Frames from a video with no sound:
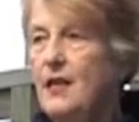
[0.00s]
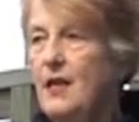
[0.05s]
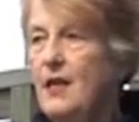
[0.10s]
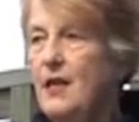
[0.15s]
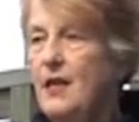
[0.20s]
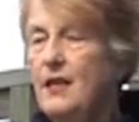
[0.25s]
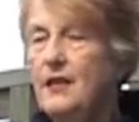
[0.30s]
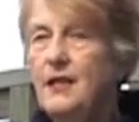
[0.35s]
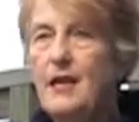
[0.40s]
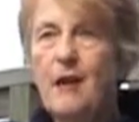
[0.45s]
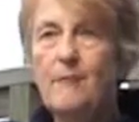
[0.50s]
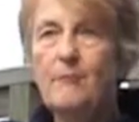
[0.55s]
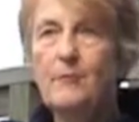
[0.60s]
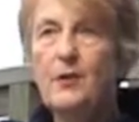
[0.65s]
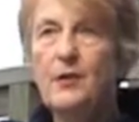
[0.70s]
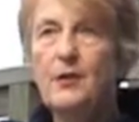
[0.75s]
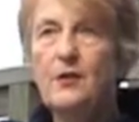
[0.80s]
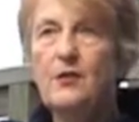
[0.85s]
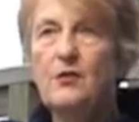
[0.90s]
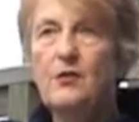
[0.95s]

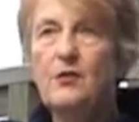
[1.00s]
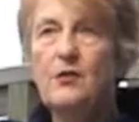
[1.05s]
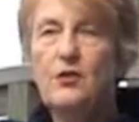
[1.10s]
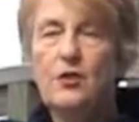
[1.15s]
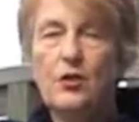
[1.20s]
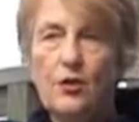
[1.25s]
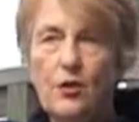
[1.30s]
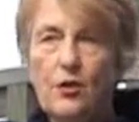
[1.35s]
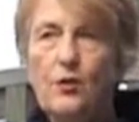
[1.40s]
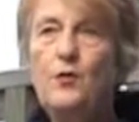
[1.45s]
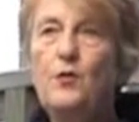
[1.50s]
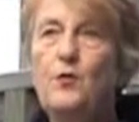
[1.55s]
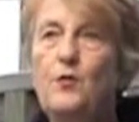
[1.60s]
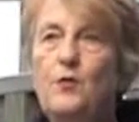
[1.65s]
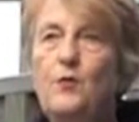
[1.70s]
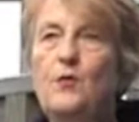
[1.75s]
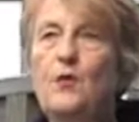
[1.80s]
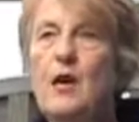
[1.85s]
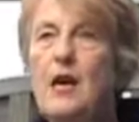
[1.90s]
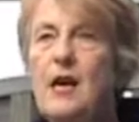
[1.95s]
Number
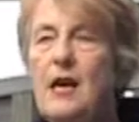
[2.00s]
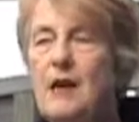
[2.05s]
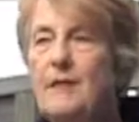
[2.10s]
two,